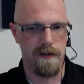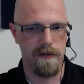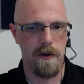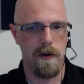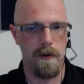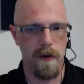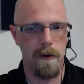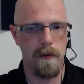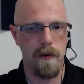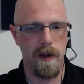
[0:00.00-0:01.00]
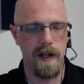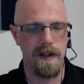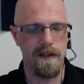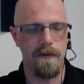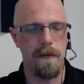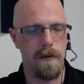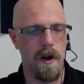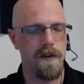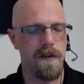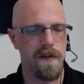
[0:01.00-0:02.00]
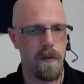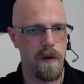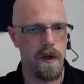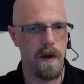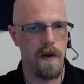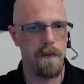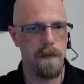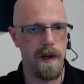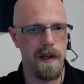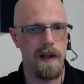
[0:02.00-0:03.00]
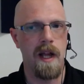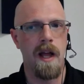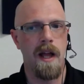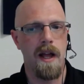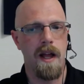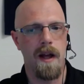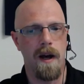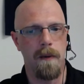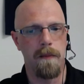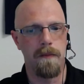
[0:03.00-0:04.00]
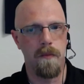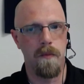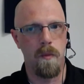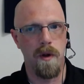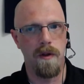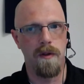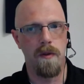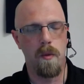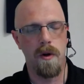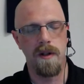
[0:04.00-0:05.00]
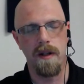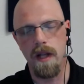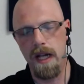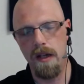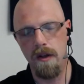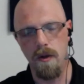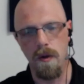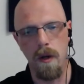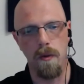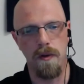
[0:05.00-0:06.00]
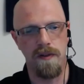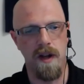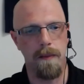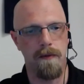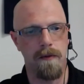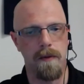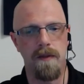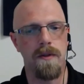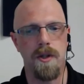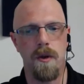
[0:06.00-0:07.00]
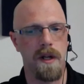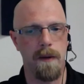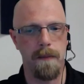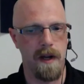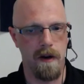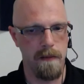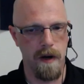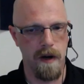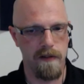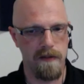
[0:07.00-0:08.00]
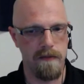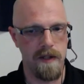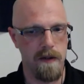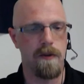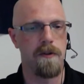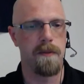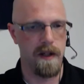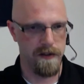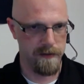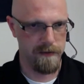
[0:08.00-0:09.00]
they're employing a different process than we are, but with the work that they do, it will stop it from even showing up in our inbox in the first place.